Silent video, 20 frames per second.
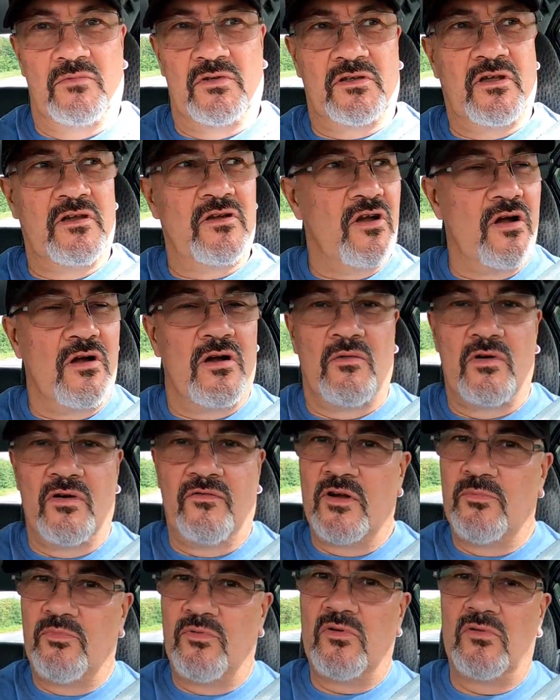so I got, what
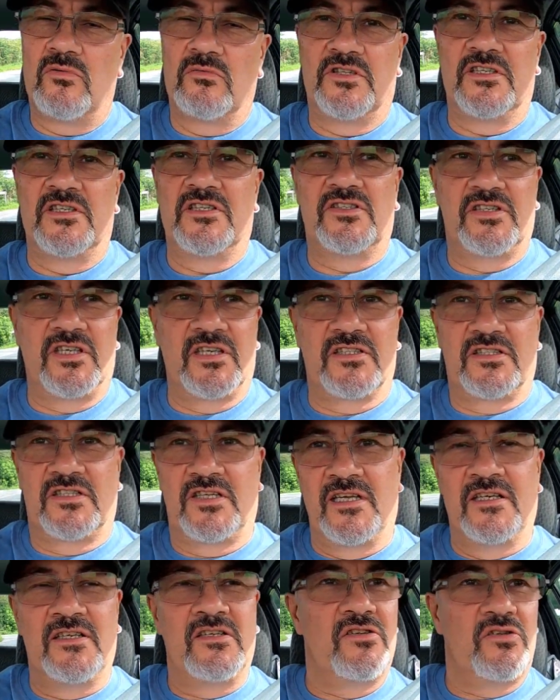have I brought? The
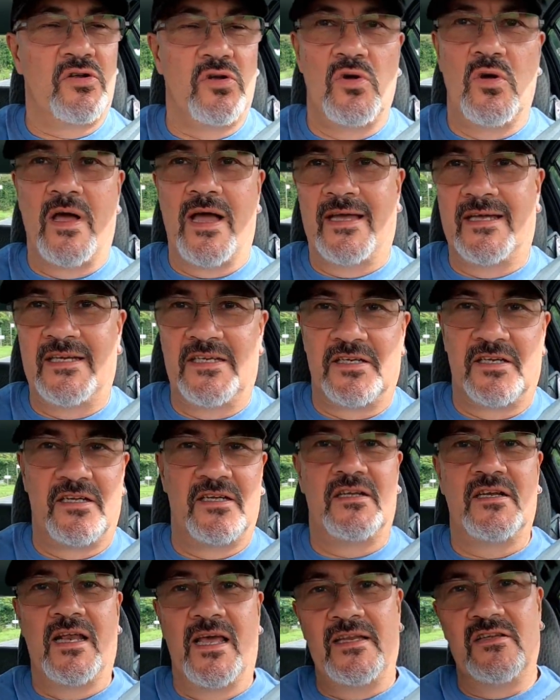16 to
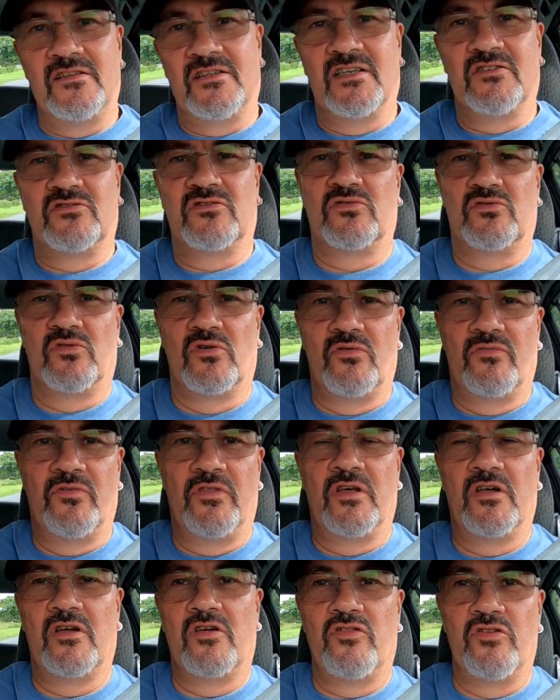80 lens. That's sort of
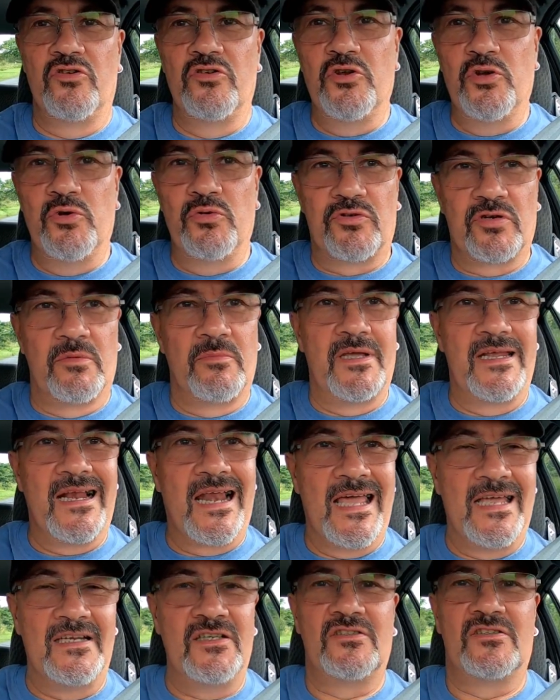the new to me
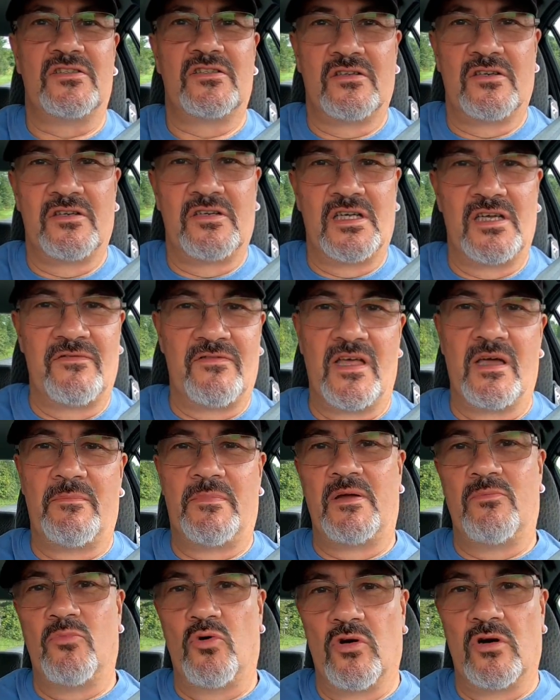lens. I'm going to give that a
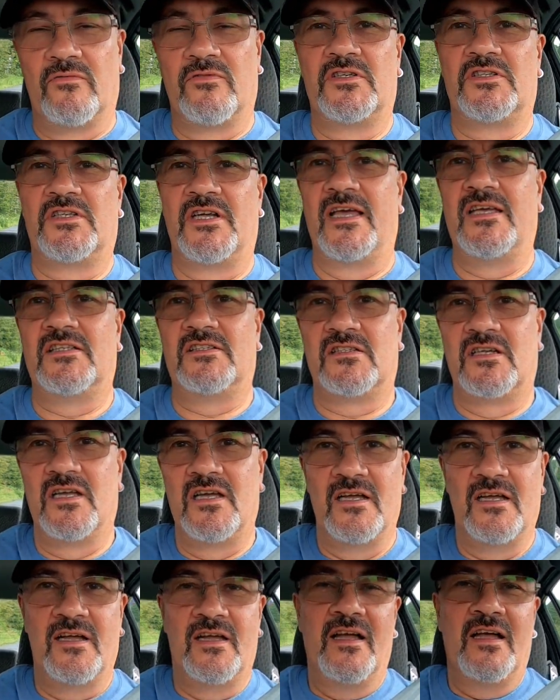bit more of a test.
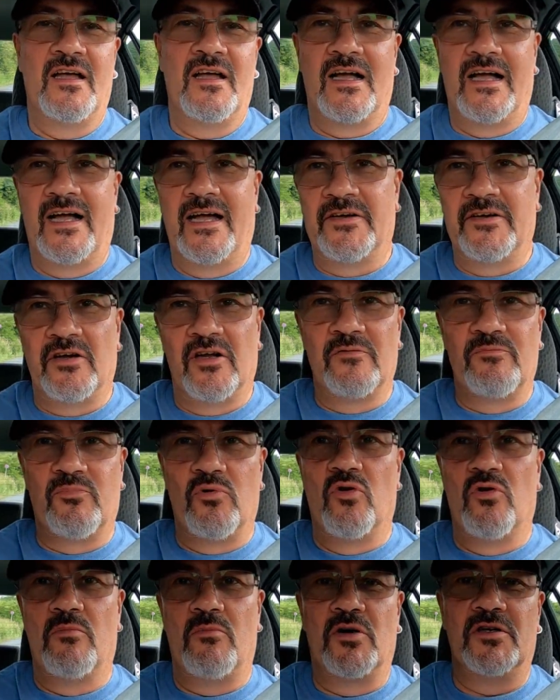And I
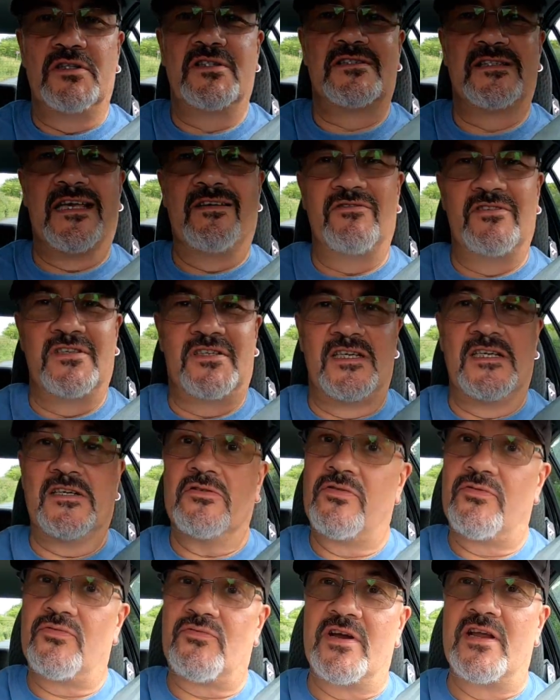brought my 70
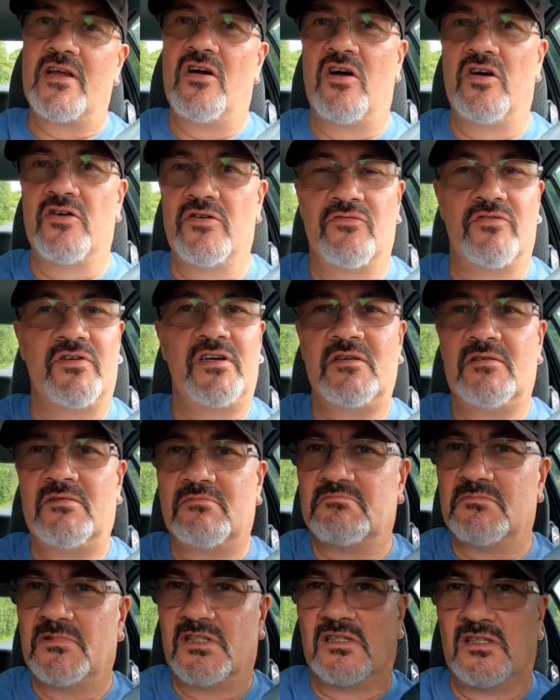to 300.
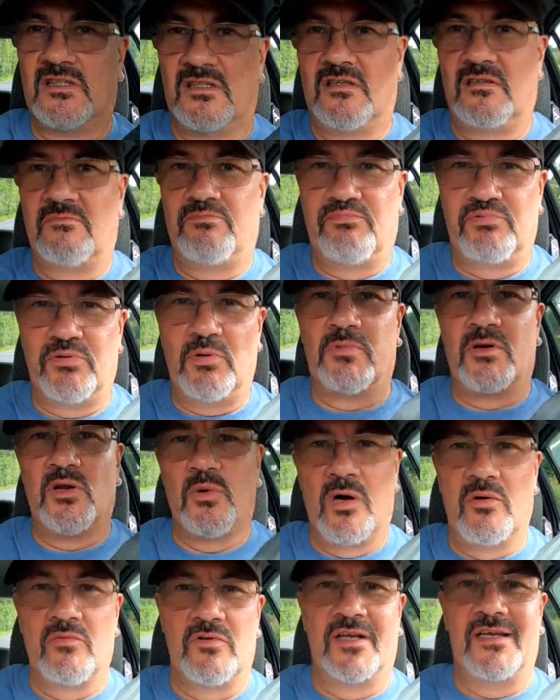Probably
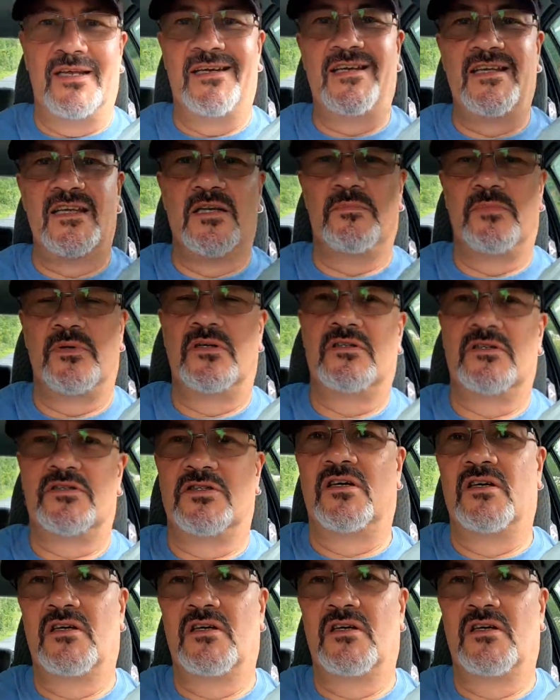won't need it, but